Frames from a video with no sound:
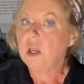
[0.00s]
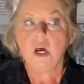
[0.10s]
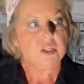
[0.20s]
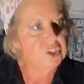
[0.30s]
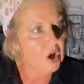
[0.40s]

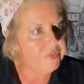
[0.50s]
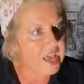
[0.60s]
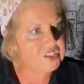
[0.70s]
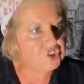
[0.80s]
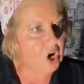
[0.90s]
So
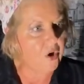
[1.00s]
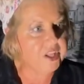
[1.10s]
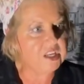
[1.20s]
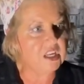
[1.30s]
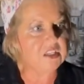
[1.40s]
they
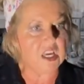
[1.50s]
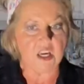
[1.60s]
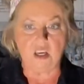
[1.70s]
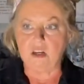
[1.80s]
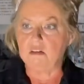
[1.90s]
started
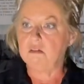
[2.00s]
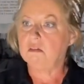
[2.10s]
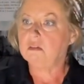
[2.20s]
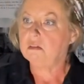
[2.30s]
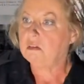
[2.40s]
a-digging,
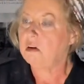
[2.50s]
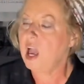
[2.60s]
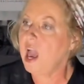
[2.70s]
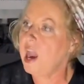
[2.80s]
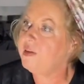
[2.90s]

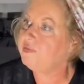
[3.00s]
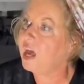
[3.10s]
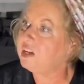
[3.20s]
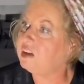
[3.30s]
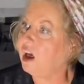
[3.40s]
and
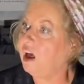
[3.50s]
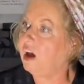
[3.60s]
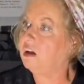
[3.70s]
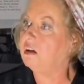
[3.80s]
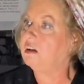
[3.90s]
they
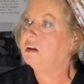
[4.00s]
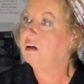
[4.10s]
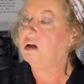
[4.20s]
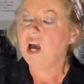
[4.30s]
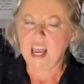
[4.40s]
dug.
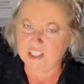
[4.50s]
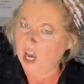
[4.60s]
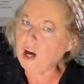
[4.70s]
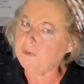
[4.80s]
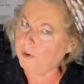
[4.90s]

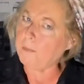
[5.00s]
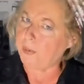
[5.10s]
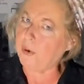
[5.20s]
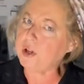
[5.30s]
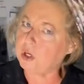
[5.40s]
Dug for a
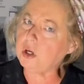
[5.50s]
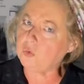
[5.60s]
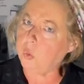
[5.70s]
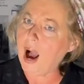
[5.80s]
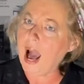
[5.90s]
pretty good
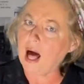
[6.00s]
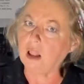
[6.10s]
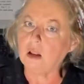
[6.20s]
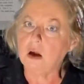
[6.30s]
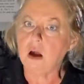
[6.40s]

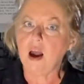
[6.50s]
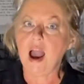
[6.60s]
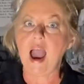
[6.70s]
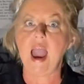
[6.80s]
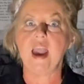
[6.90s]
while,
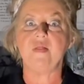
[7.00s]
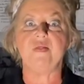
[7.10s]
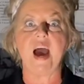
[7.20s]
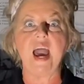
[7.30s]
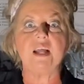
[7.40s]
and
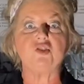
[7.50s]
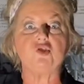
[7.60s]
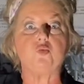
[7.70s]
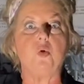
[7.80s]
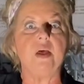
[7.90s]
that's
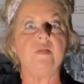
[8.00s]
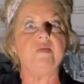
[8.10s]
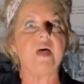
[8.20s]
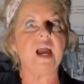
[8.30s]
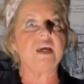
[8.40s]

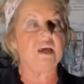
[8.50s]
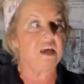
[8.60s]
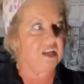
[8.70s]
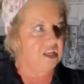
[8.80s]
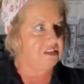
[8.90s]
when they
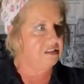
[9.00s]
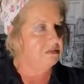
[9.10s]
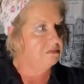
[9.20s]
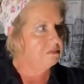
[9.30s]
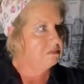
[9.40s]
hit it.
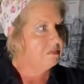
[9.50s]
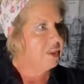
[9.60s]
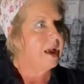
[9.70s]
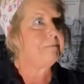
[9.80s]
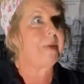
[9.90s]

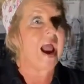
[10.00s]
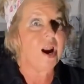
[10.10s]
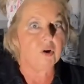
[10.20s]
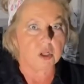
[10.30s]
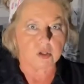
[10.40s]

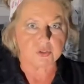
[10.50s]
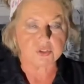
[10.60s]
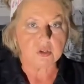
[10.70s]
Barrels